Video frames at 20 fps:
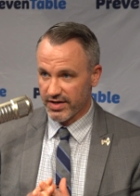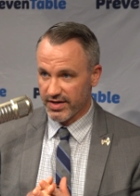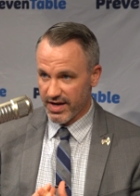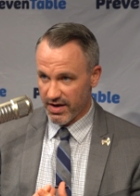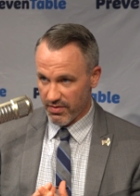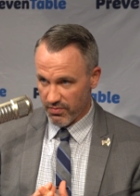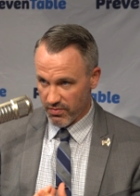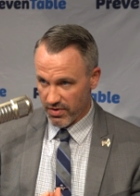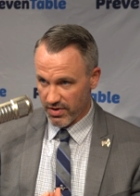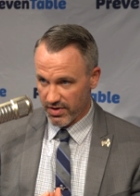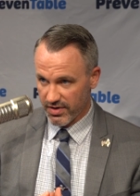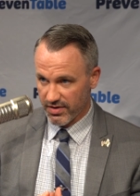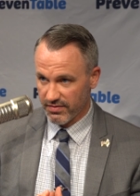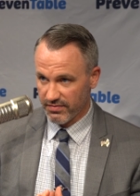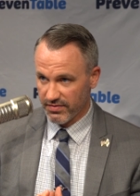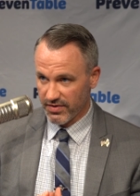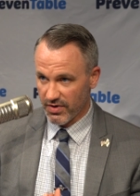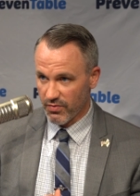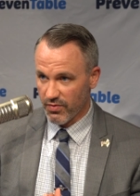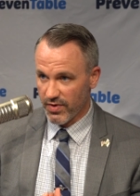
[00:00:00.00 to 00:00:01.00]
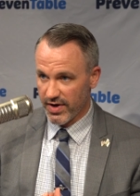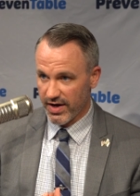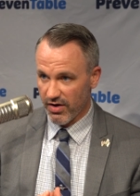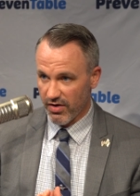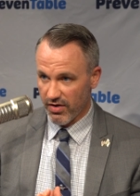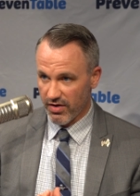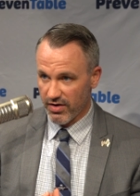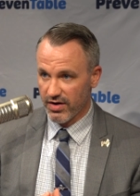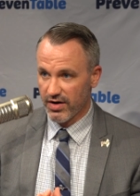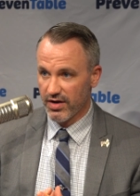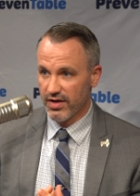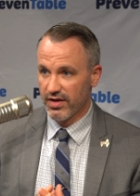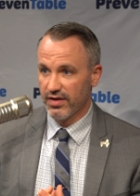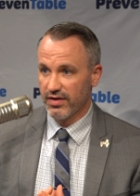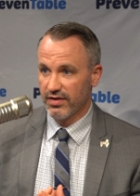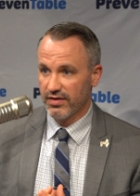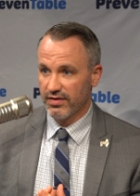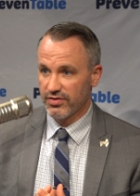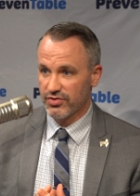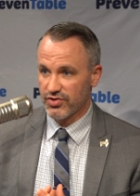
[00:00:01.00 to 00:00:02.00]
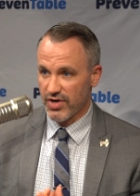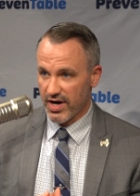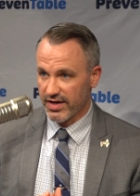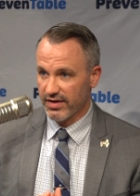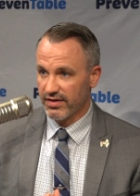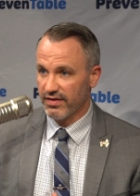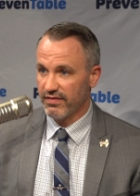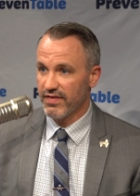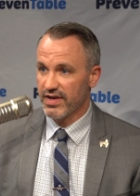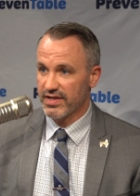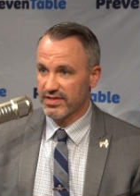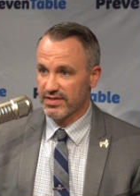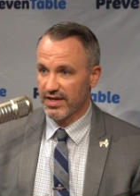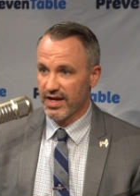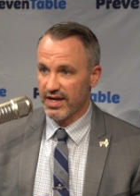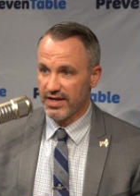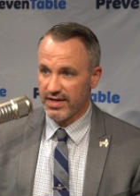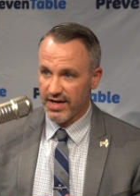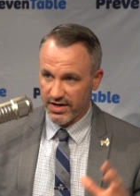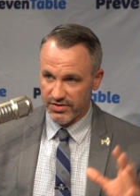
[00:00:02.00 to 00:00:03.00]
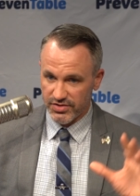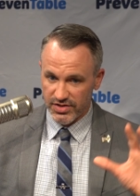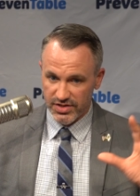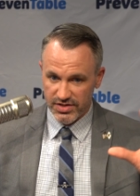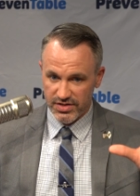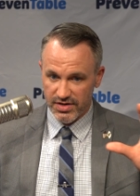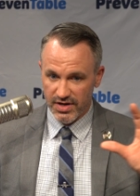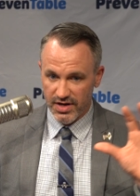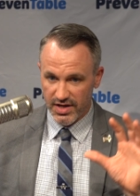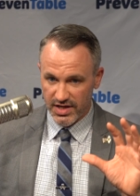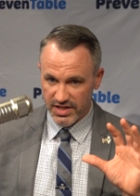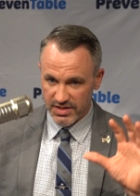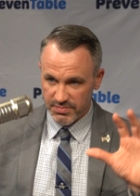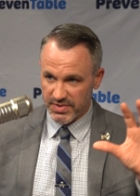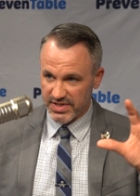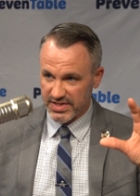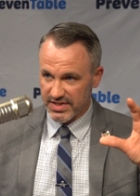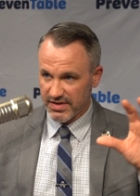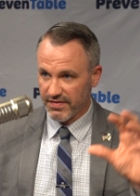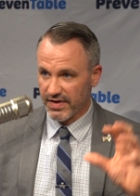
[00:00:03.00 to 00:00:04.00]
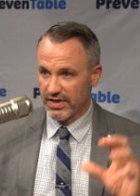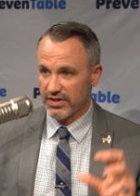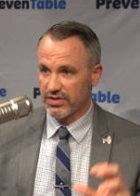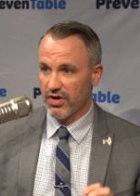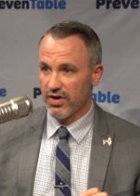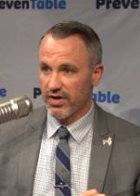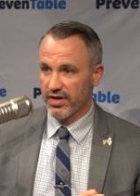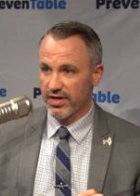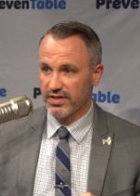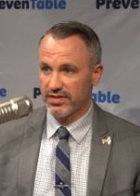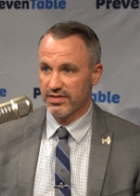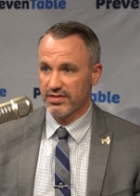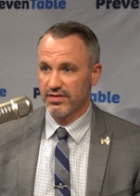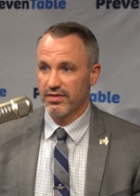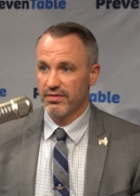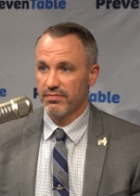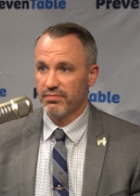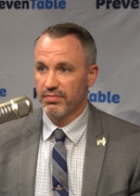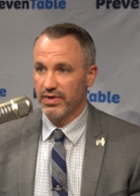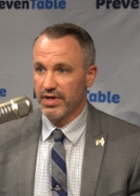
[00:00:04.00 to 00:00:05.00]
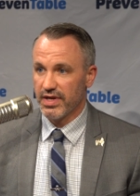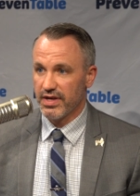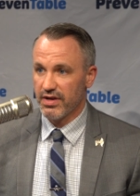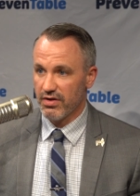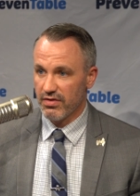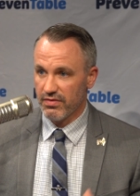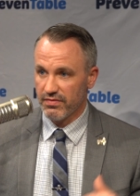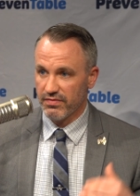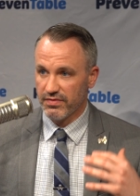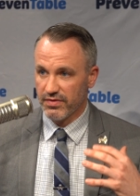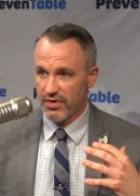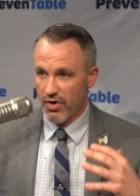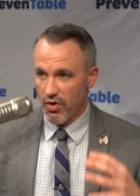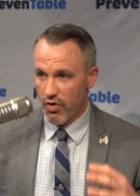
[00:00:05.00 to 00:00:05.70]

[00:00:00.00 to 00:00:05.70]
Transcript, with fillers: network that we are trying to investigate, not mm. just specific targets, but the